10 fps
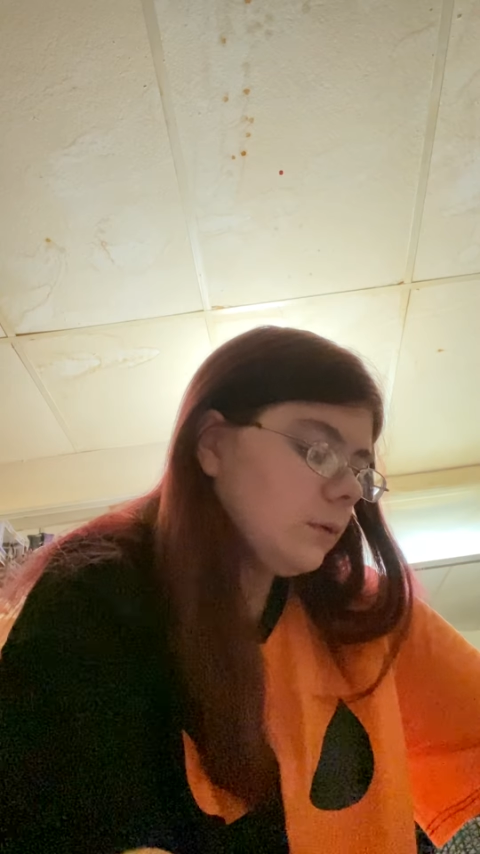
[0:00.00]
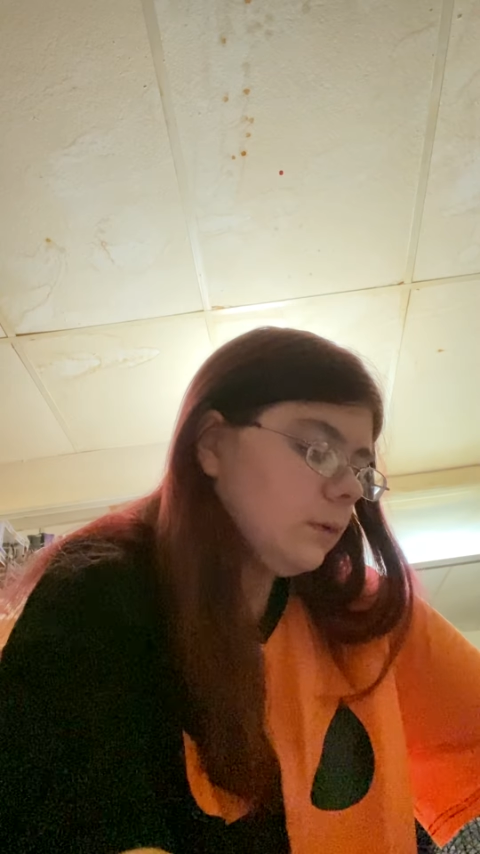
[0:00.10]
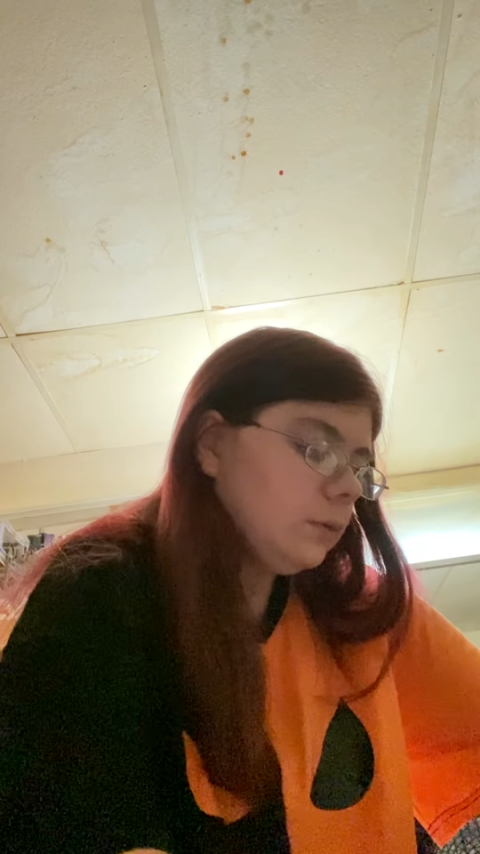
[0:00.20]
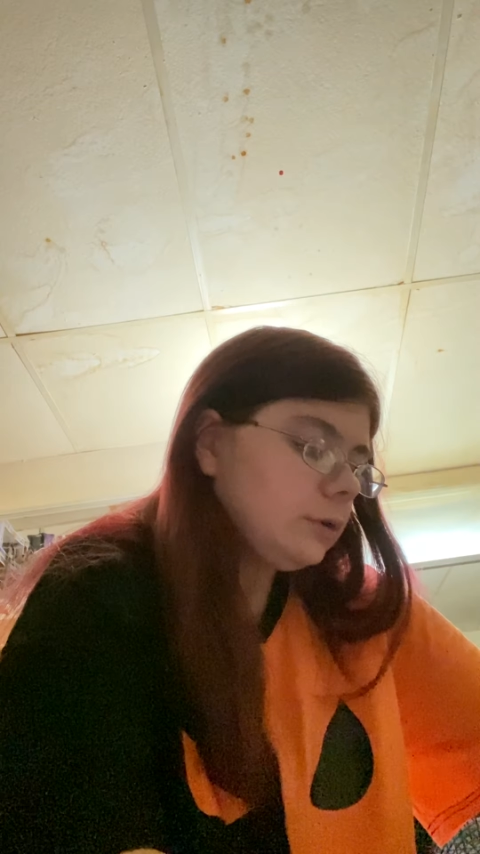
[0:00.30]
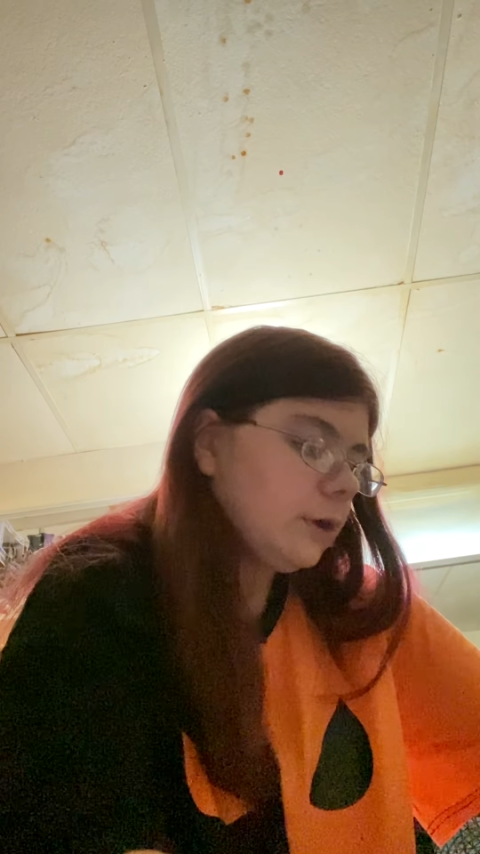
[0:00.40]

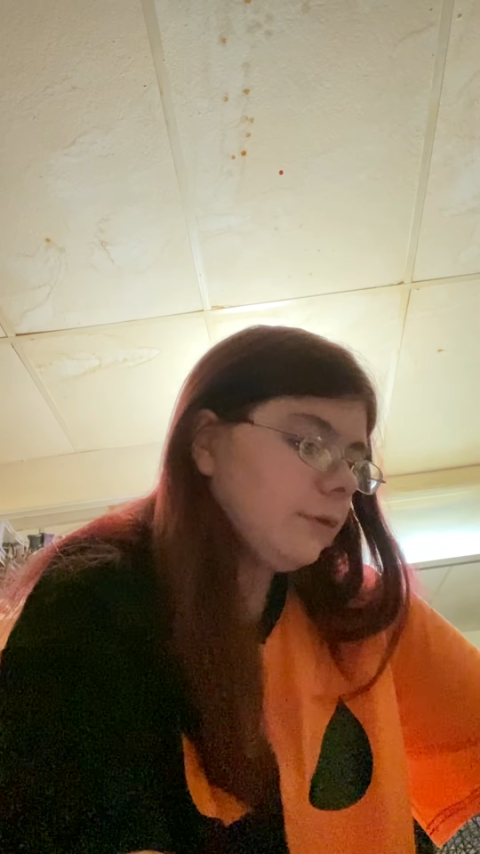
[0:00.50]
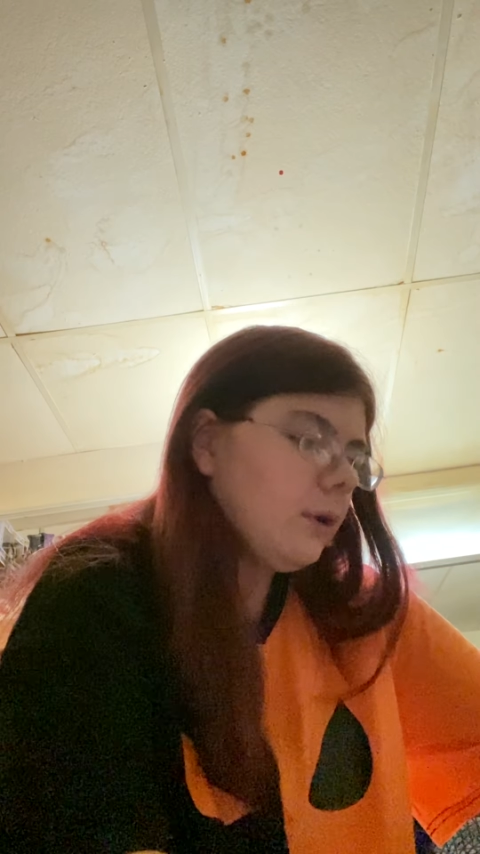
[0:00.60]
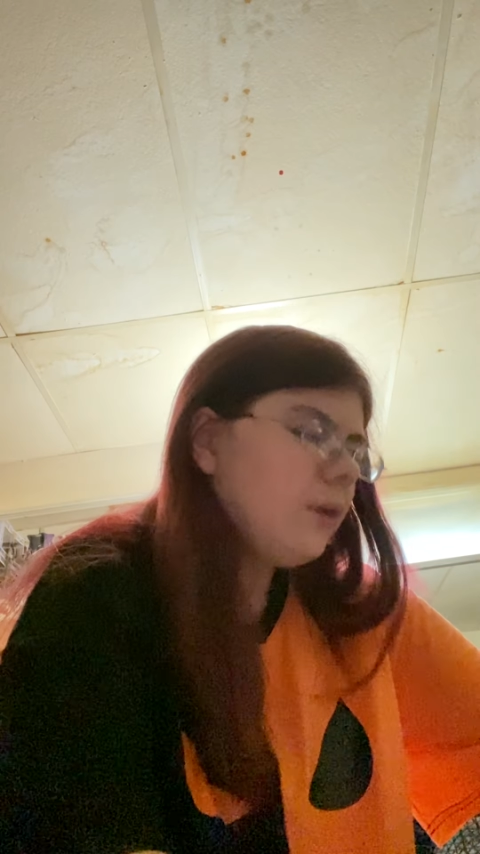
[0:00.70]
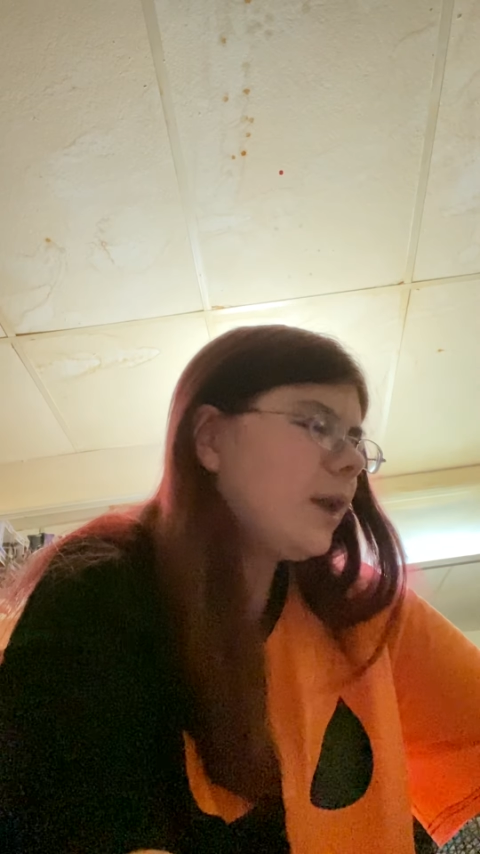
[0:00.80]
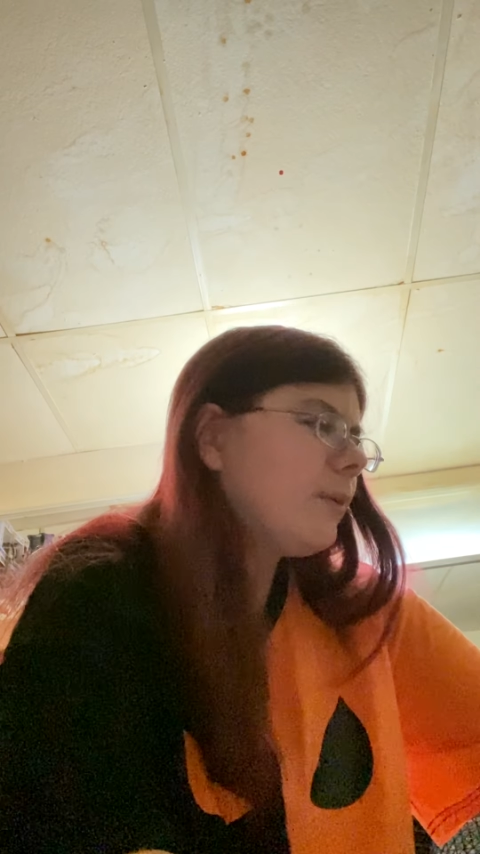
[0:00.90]
older nephew.
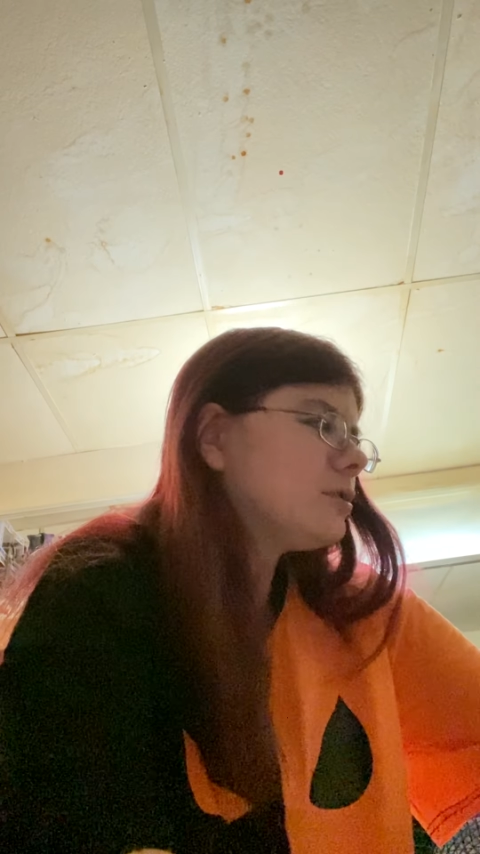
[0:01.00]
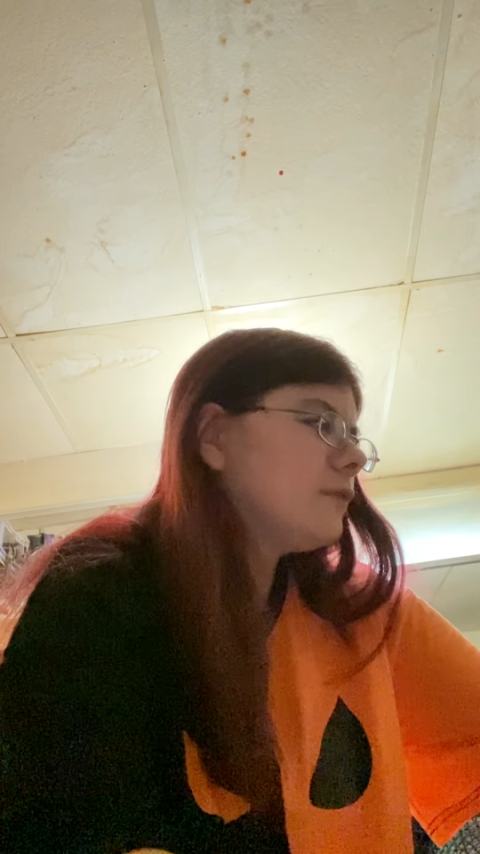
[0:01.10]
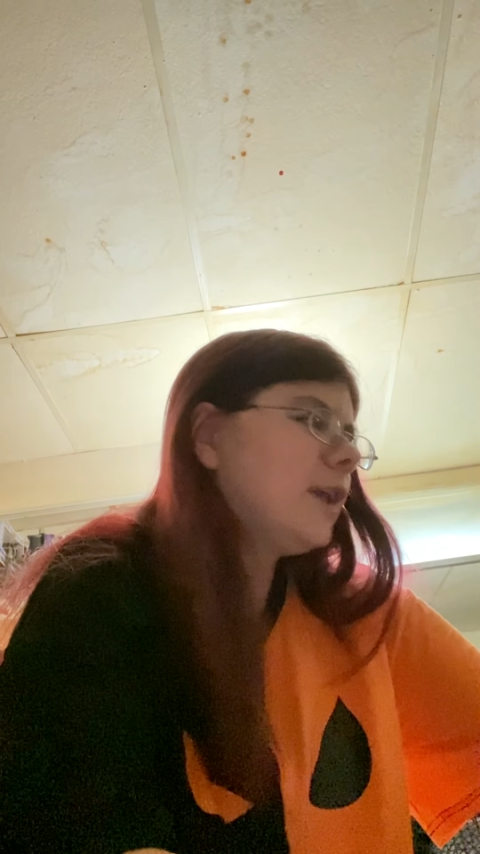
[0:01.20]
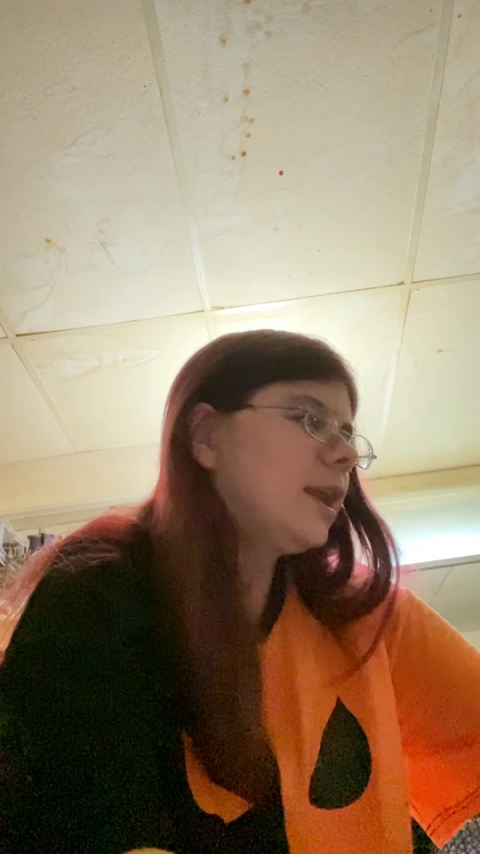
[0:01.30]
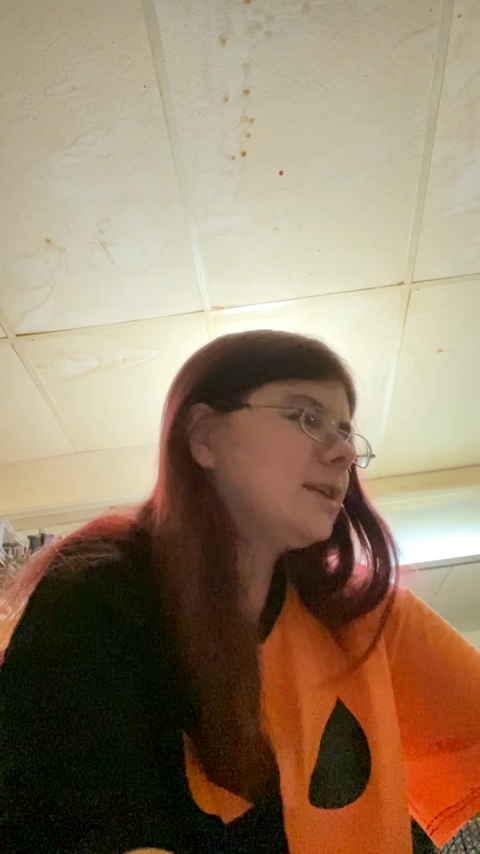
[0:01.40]
Oh, yeah, we also
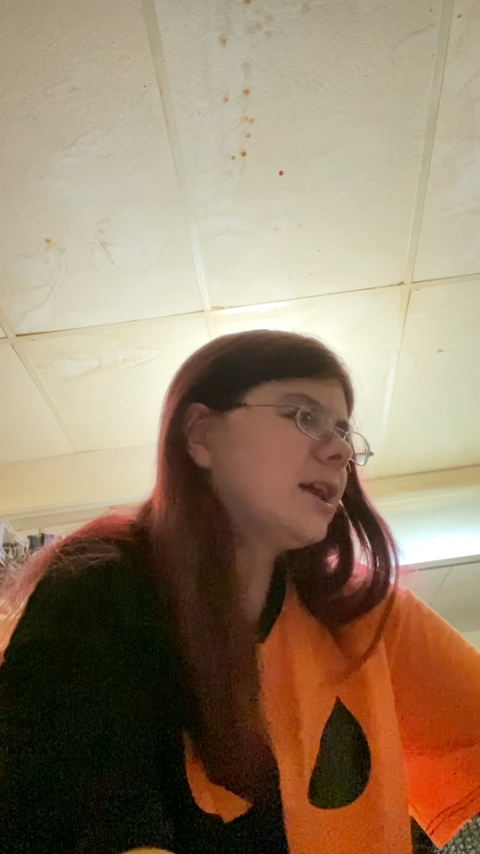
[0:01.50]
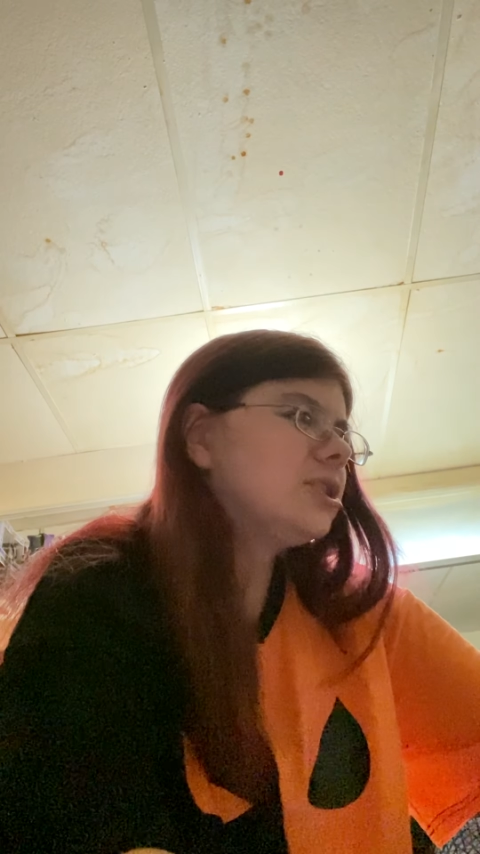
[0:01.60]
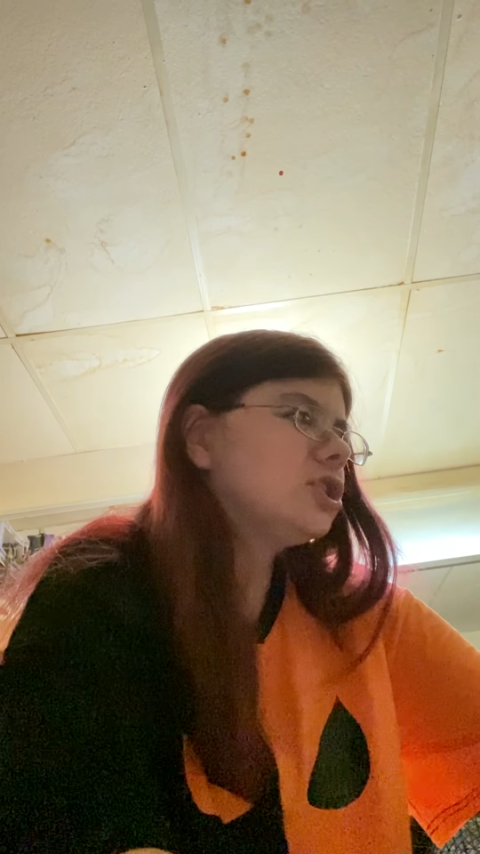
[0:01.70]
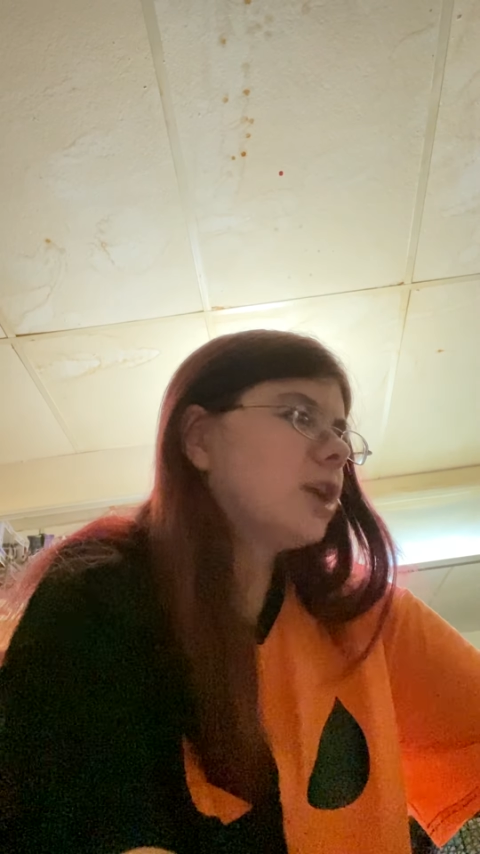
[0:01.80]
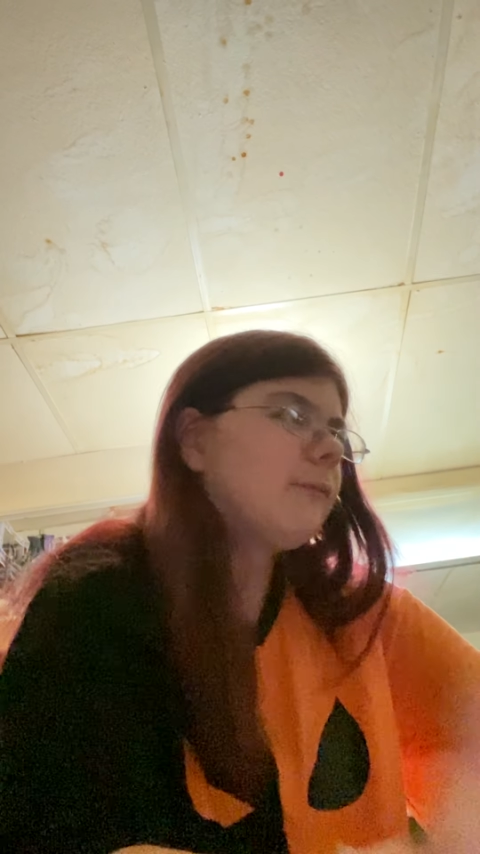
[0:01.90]
have Daddy's
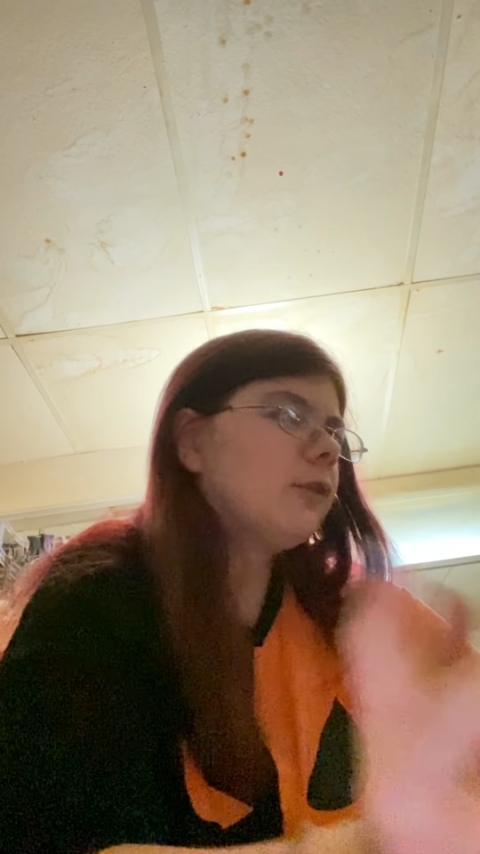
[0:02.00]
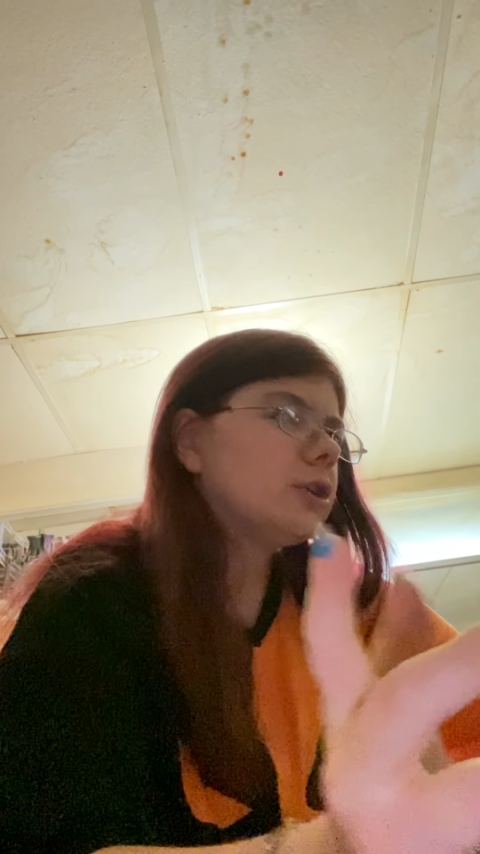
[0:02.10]
Kids to shop for,